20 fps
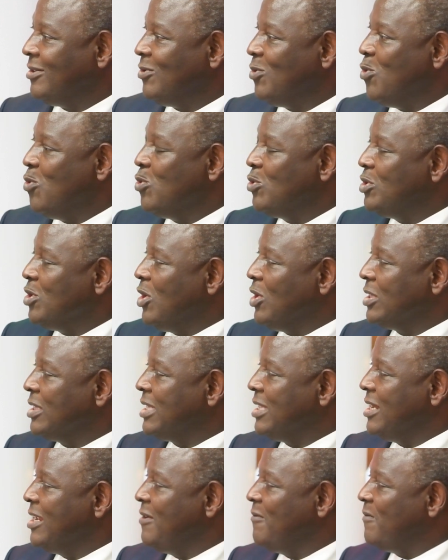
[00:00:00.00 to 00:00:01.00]
who don't
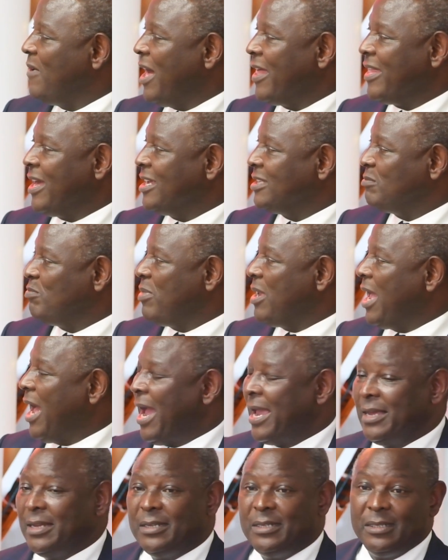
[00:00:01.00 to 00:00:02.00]
leave others
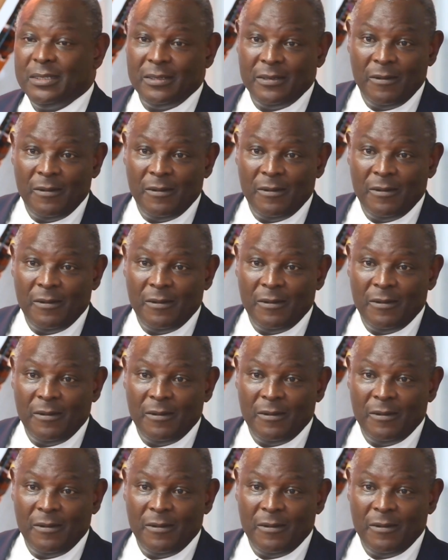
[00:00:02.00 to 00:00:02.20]
behind,